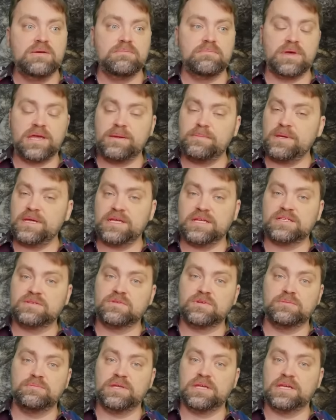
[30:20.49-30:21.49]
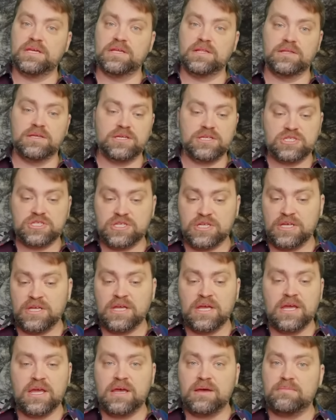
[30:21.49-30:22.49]
Maybe it will be
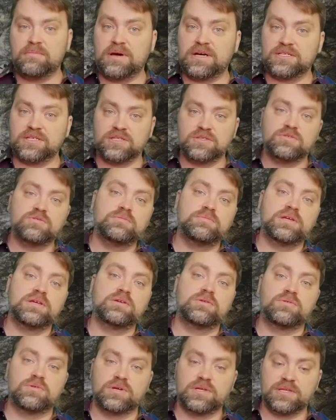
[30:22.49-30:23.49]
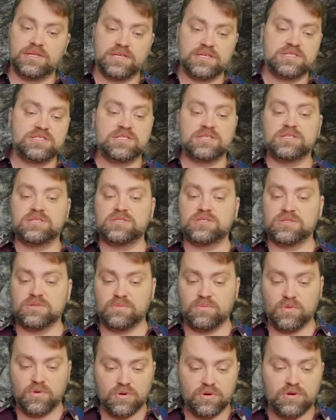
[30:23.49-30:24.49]
glitchy, but it will be released
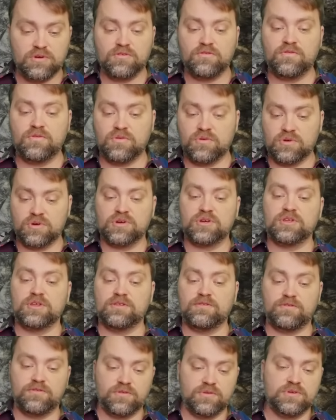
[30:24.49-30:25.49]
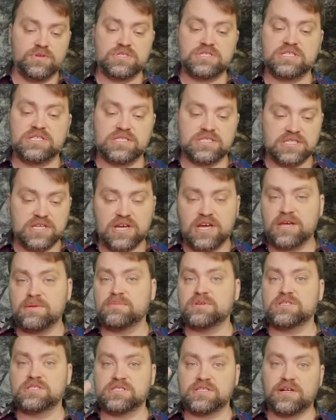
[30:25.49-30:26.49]
tomorrow for the first
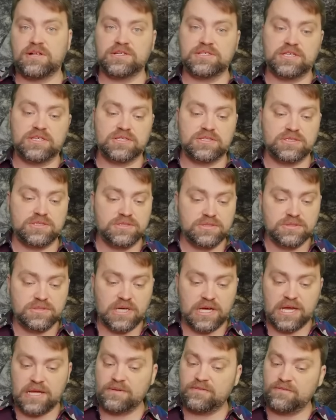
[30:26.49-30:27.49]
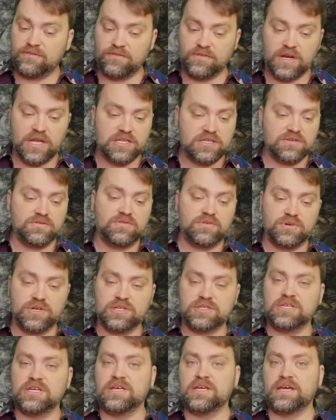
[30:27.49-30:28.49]
time, Stalker 2. I am waiting for
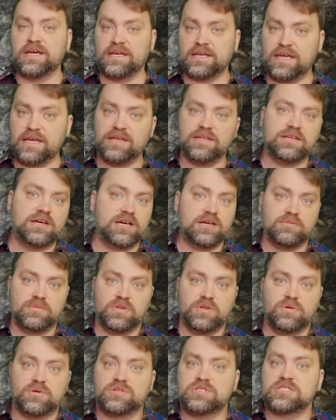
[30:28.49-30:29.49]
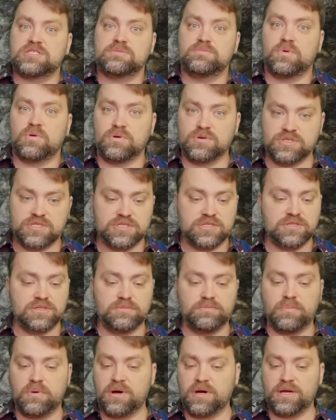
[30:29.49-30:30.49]
it. Again, I am not
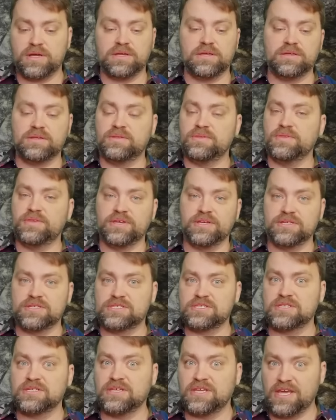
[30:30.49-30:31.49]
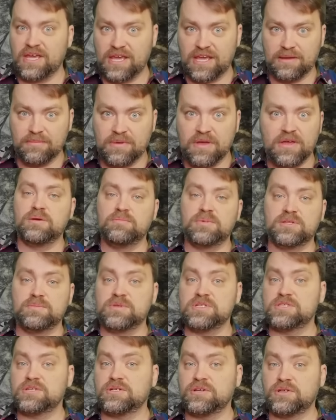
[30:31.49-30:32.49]
sponsored by this game,
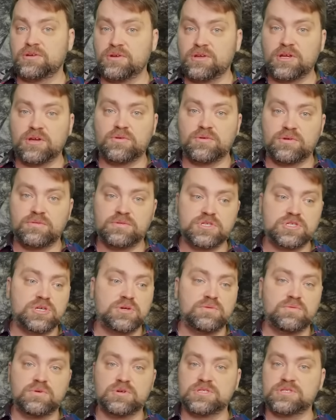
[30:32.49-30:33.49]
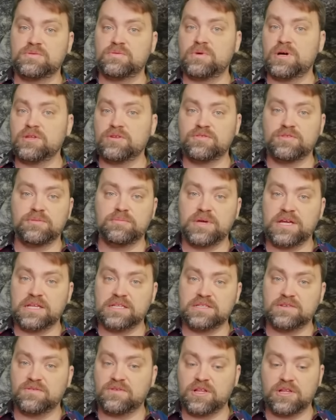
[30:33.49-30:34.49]
but Mr. Grigorovich, who was one of the
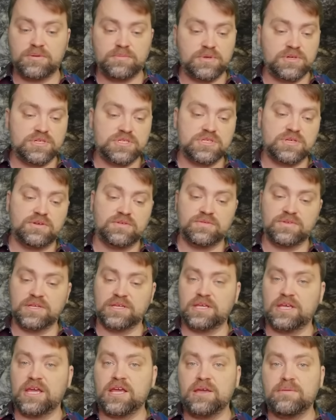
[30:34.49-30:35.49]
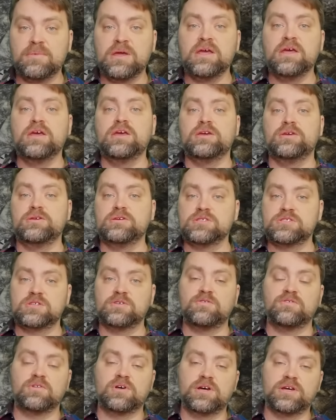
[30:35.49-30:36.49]
main developers of the game, used
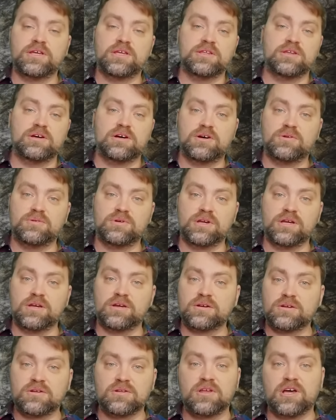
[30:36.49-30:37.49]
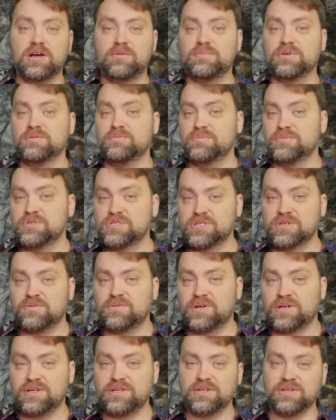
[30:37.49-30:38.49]
to fly in our air club in
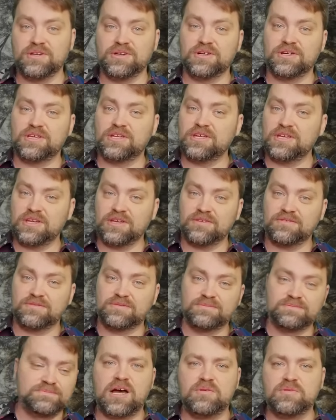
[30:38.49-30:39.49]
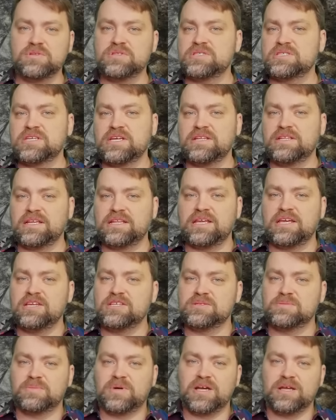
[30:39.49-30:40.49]
Buzova near Kyiv. I wouldn't say that
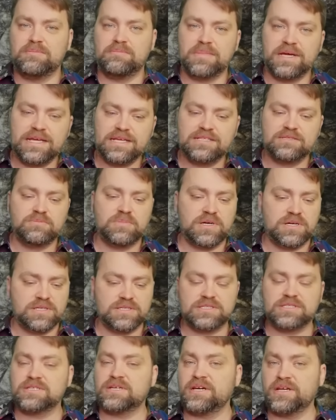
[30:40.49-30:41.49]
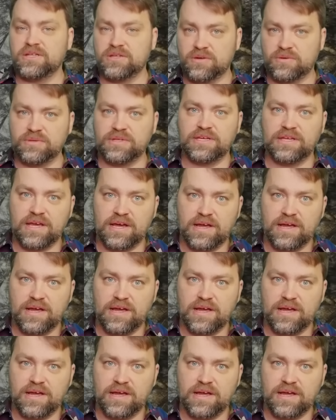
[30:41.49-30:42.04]
he's my mate, but I know the